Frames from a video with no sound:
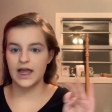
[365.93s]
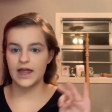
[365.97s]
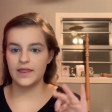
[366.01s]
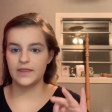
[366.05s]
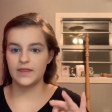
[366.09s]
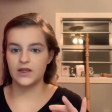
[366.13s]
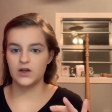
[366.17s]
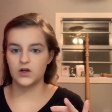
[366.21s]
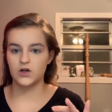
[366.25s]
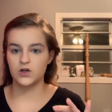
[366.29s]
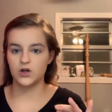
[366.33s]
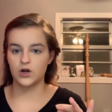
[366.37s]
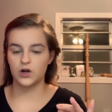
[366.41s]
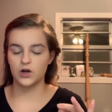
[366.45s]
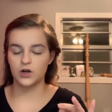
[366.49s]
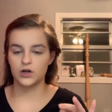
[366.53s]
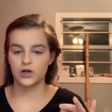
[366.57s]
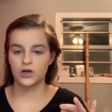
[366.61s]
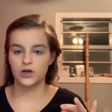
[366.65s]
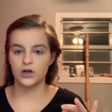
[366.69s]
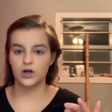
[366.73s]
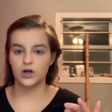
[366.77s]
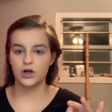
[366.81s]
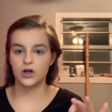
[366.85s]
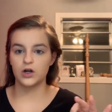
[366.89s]
and then a
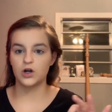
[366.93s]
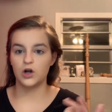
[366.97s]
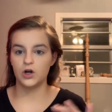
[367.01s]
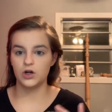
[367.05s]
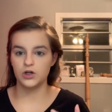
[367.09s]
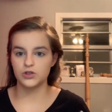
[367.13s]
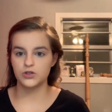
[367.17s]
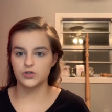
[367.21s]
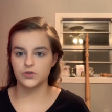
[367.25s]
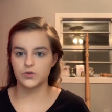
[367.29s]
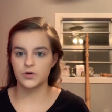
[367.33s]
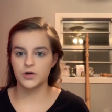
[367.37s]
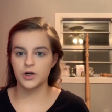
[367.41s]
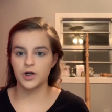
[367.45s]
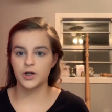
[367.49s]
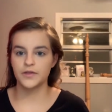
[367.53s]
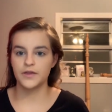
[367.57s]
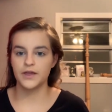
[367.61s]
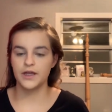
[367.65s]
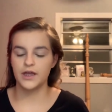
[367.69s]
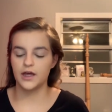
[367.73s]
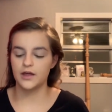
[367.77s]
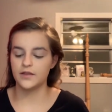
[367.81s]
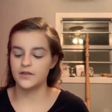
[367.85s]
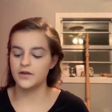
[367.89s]
dark contour on
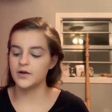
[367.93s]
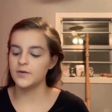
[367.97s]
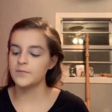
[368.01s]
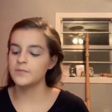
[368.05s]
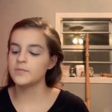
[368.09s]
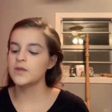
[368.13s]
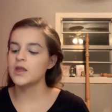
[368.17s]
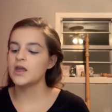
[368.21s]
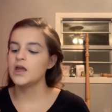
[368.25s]
the other.